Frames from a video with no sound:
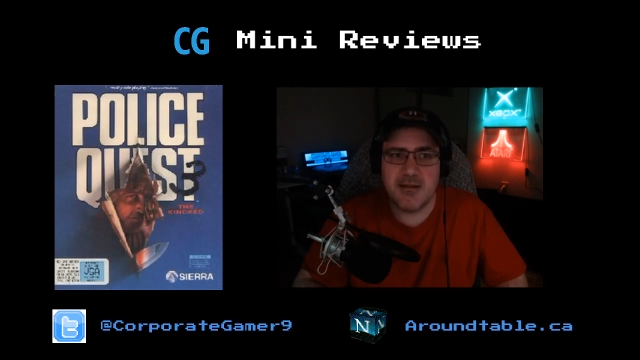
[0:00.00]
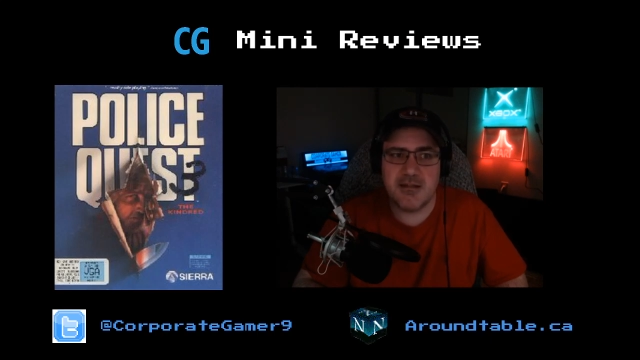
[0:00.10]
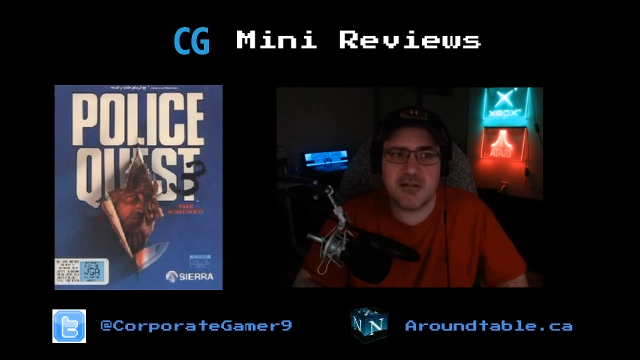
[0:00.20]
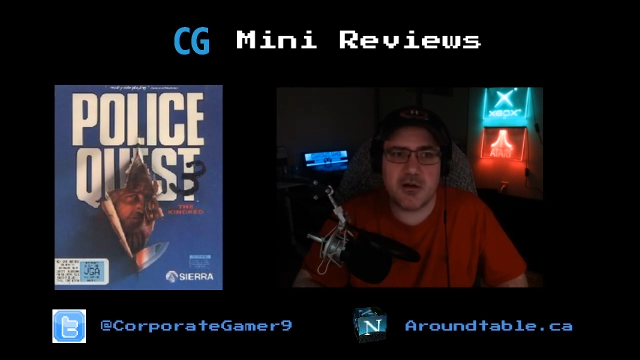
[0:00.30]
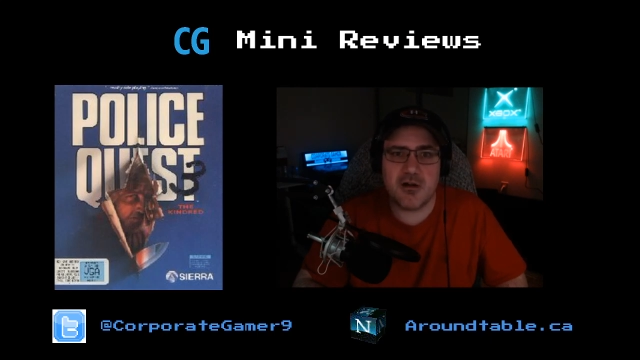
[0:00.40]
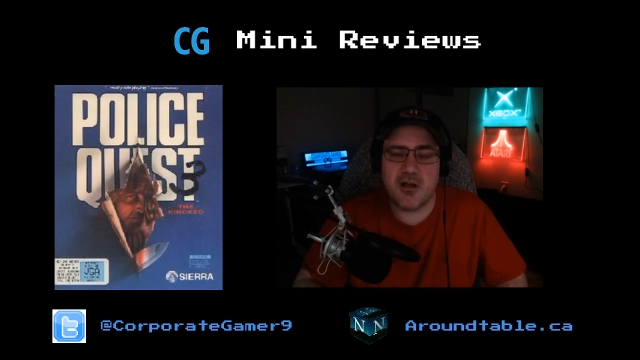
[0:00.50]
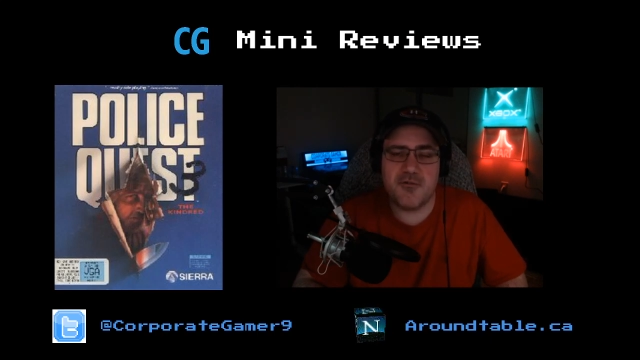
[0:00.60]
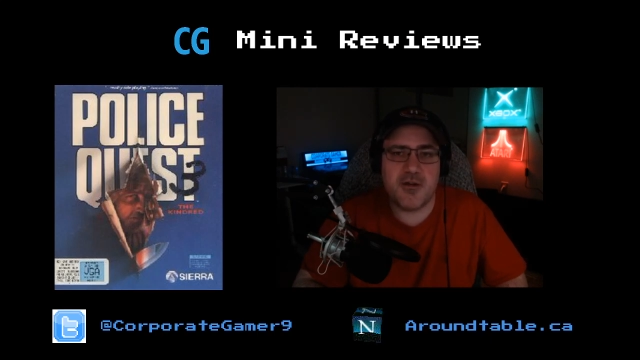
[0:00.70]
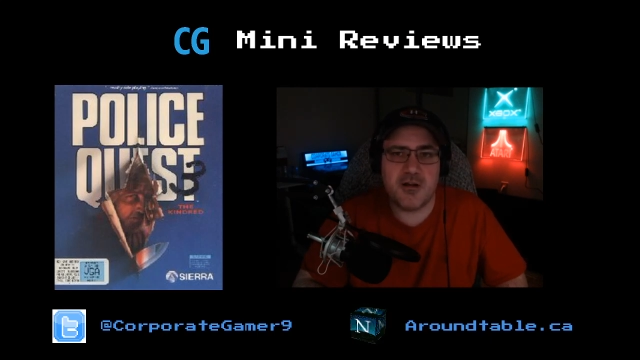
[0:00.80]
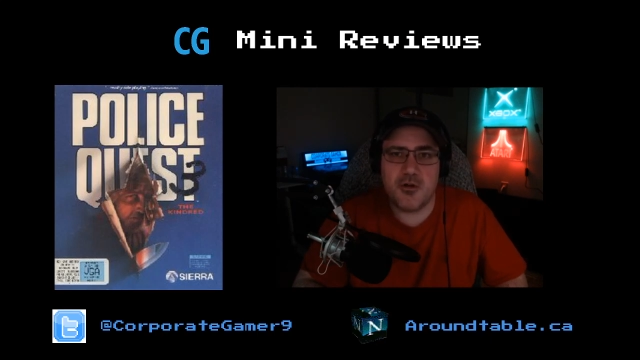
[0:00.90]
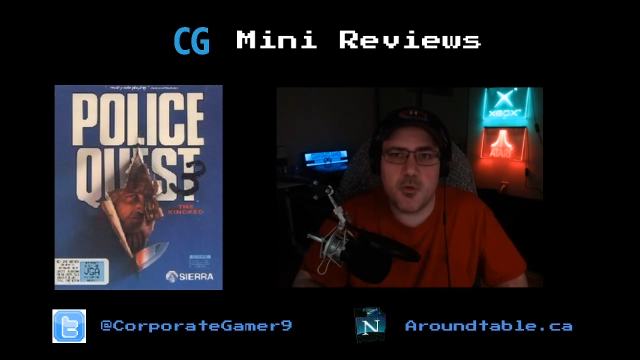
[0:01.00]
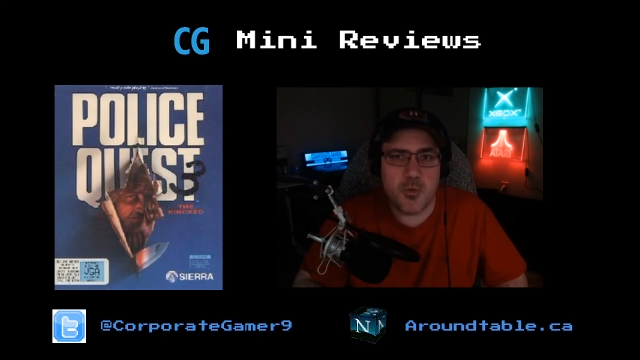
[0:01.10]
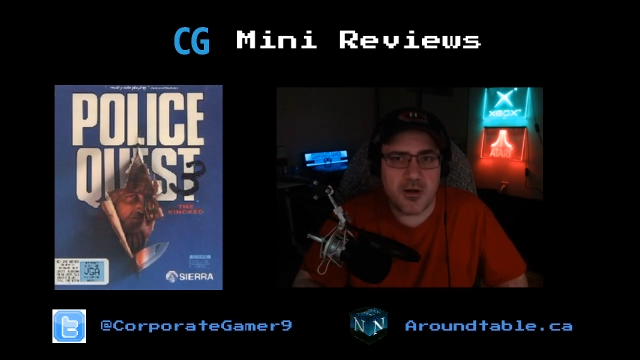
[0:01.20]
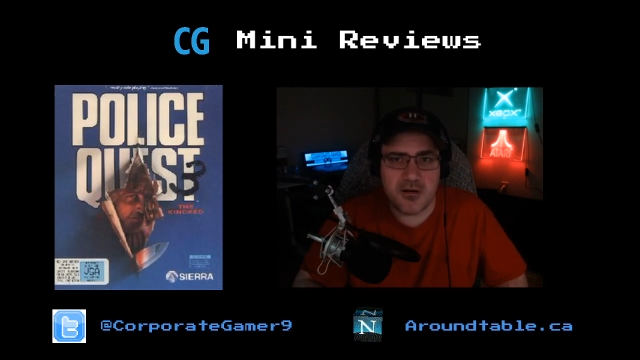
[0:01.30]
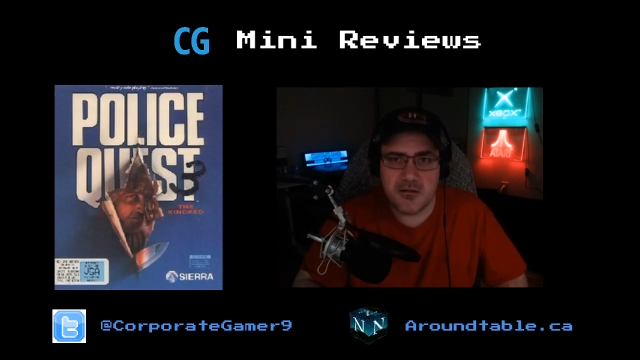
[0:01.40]
Started off out of
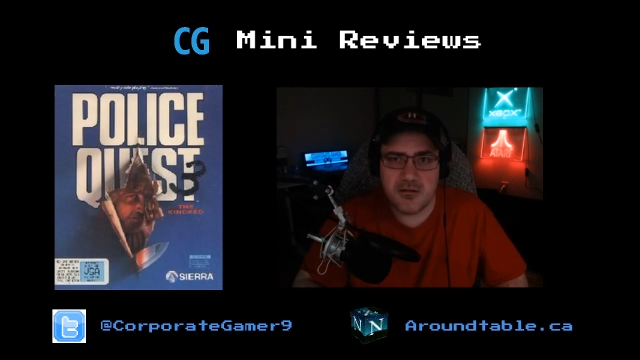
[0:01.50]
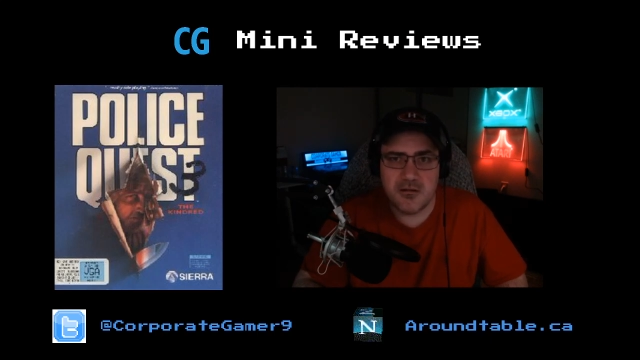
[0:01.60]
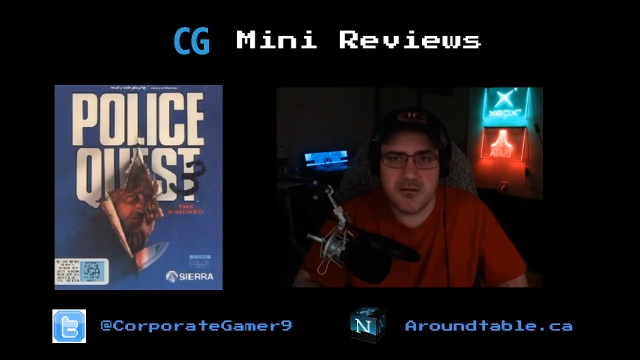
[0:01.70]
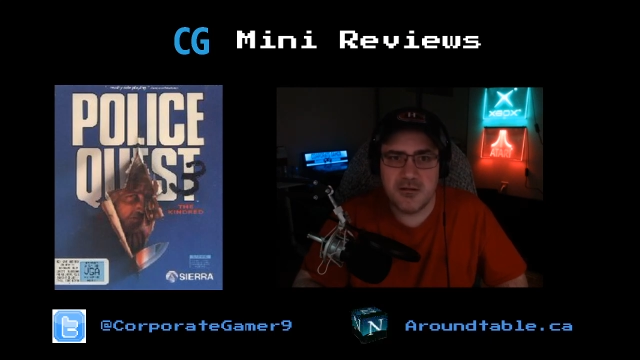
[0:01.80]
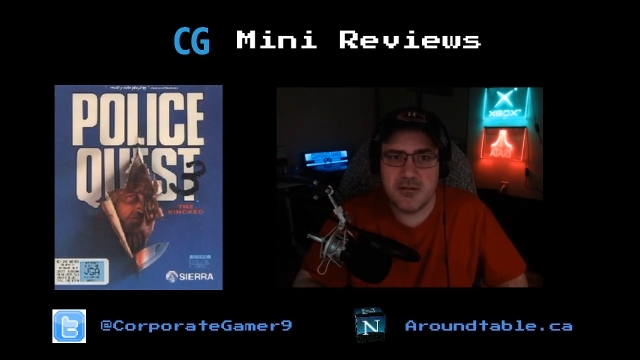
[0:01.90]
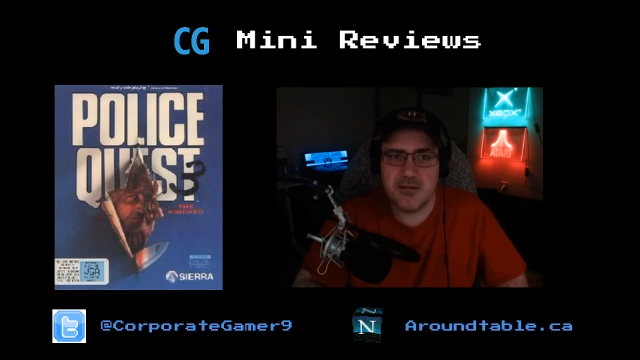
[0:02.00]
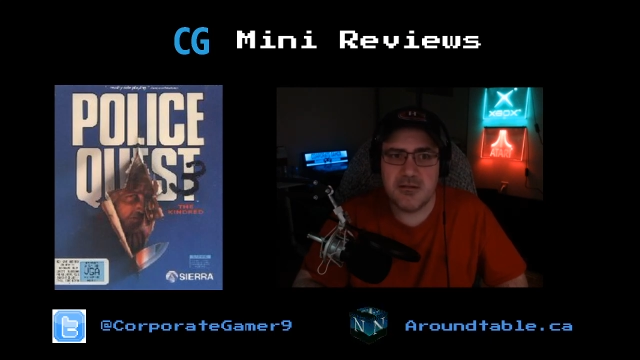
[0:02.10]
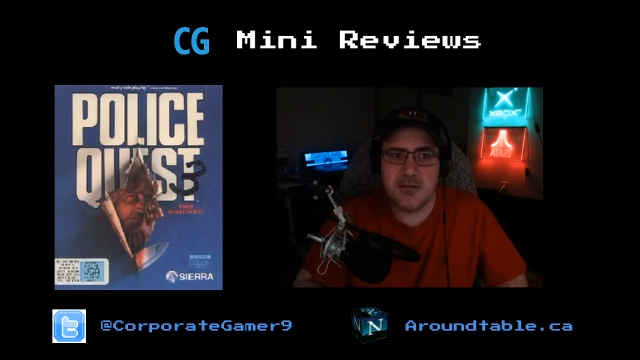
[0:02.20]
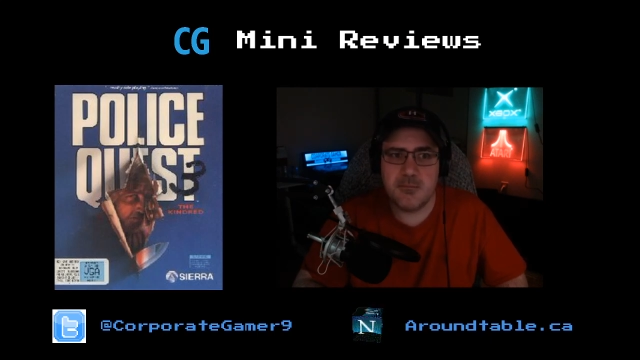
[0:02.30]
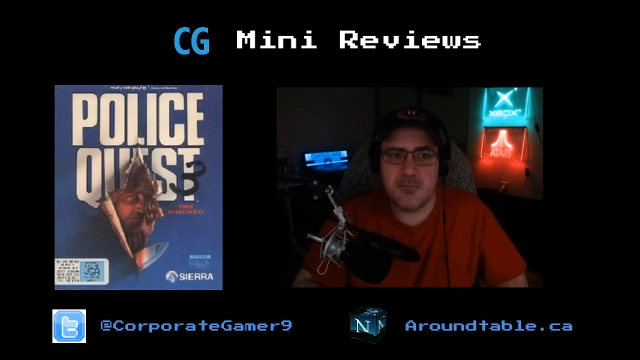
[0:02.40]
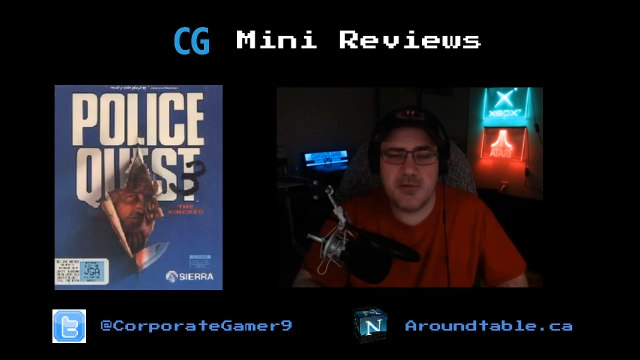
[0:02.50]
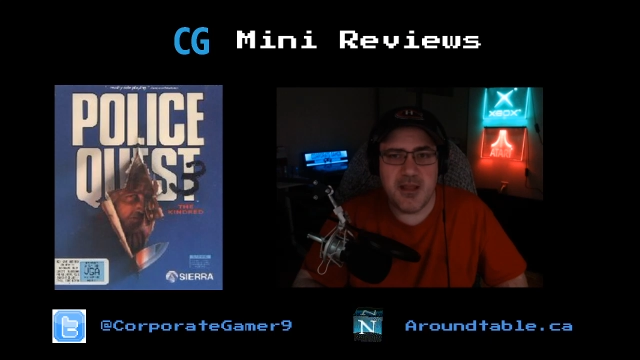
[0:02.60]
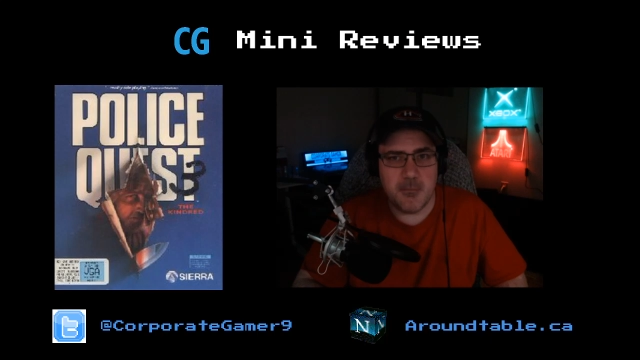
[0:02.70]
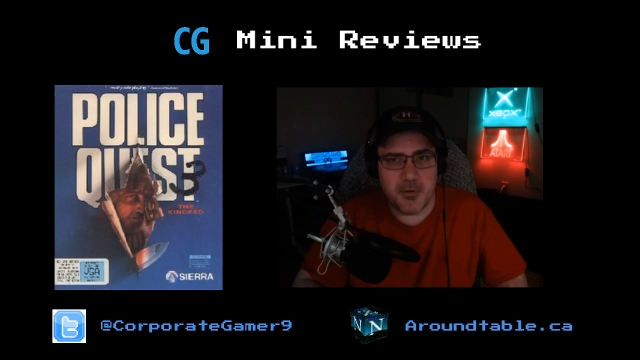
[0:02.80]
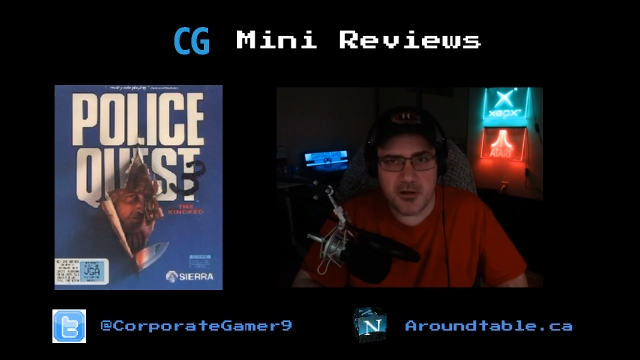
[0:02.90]
nowhere,
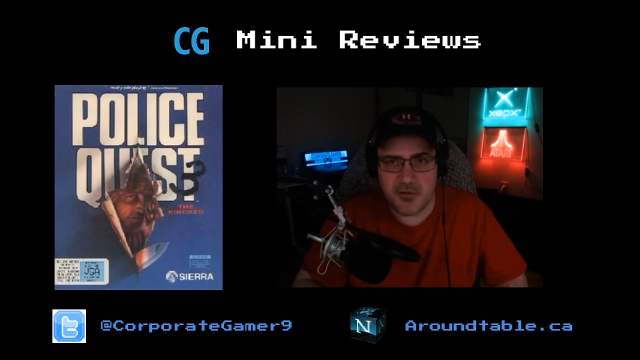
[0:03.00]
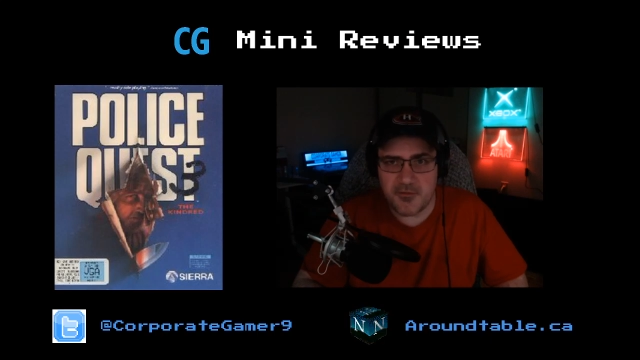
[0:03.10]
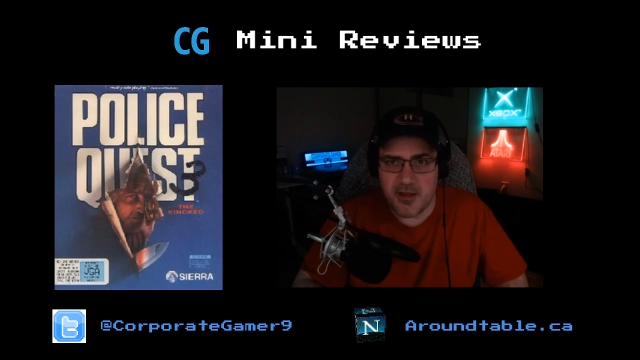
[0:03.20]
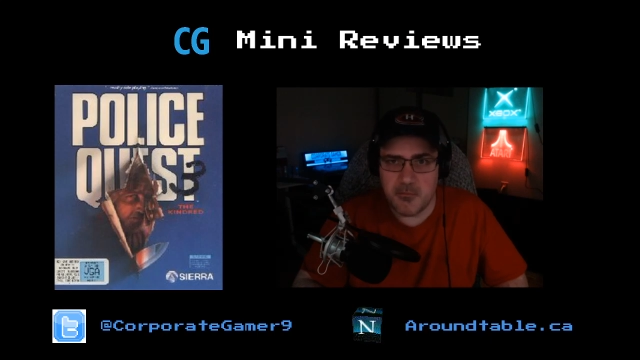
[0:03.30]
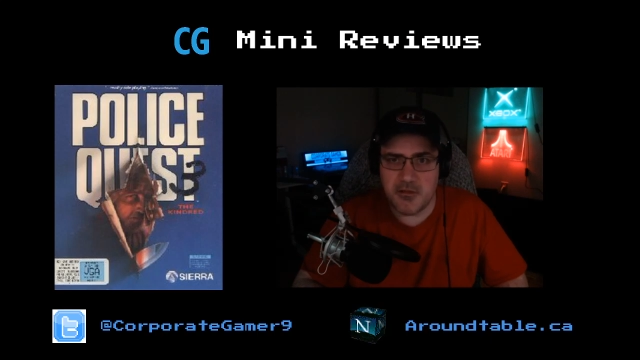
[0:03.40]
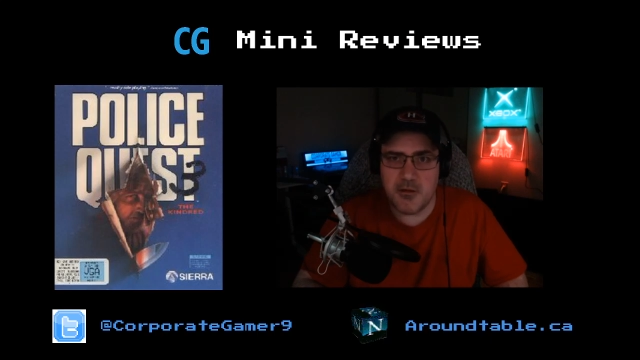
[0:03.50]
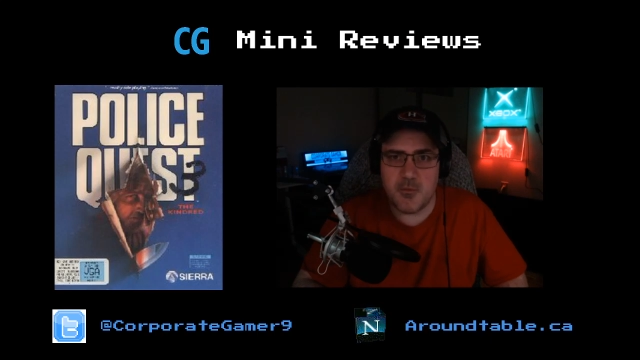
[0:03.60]
became part of the family,